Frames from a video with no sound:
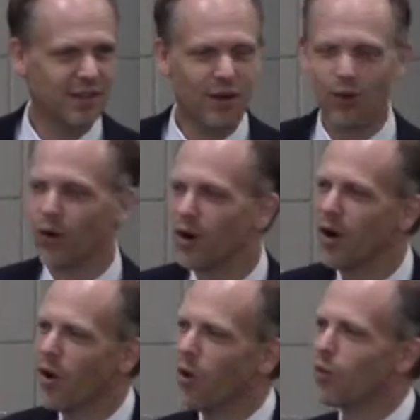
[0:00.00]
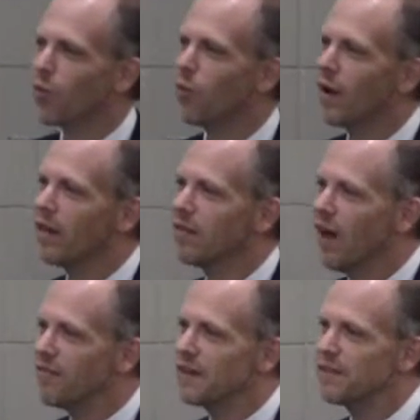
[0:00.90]
Or what a
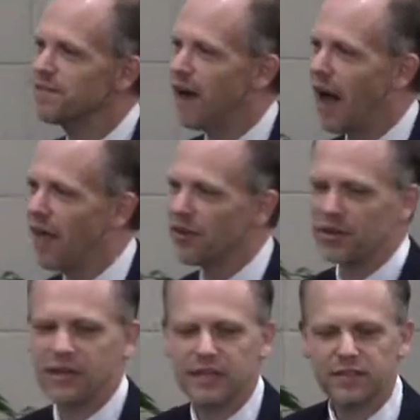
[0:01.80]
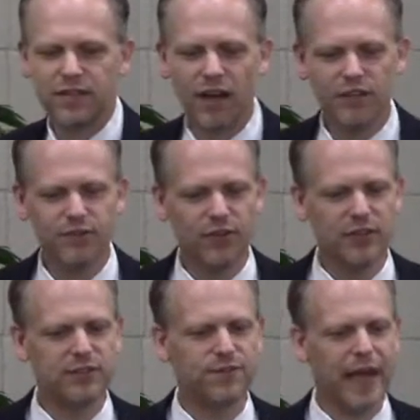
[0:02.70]
loving father does for
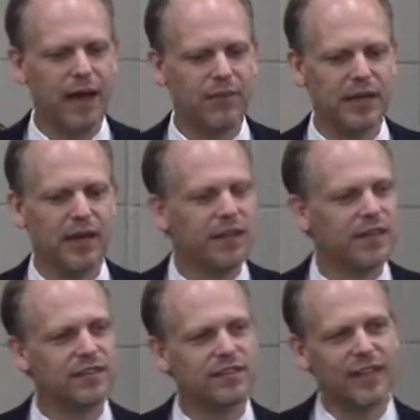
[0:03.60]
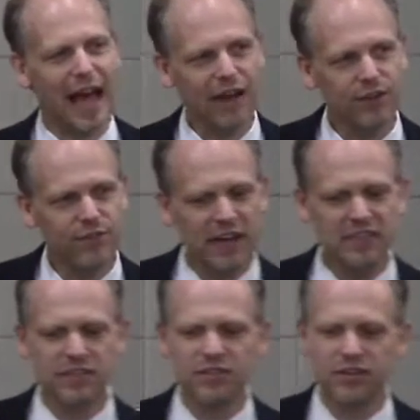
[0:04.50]
his family. The
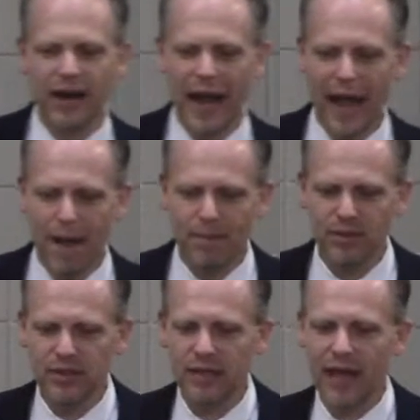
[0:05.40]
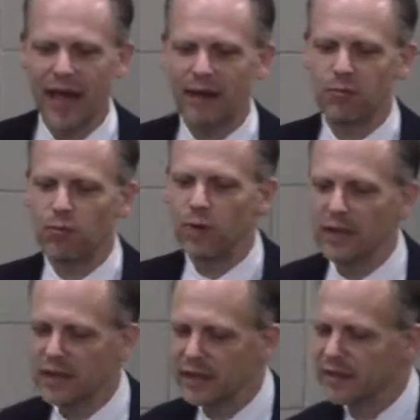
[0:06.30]
sacrifices they're happily and
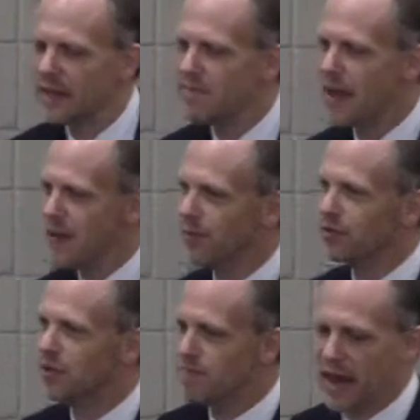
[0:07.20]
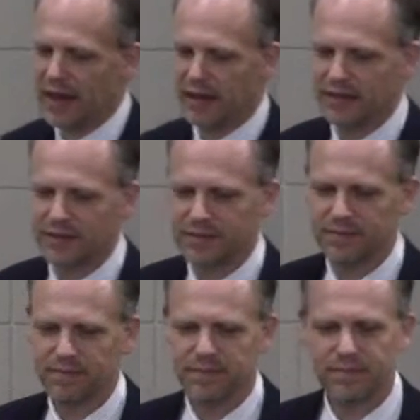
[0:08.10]
willingly able to make
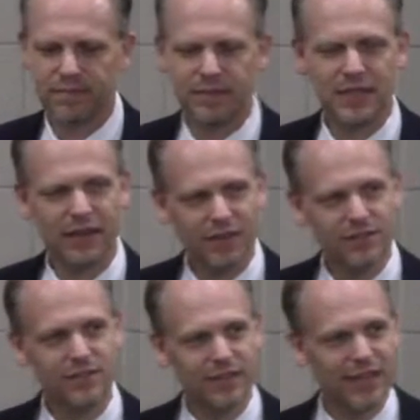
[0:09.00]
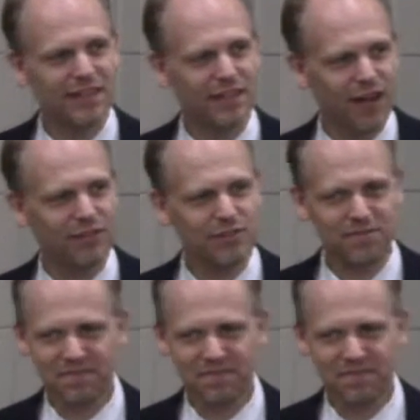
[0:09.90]
because they love.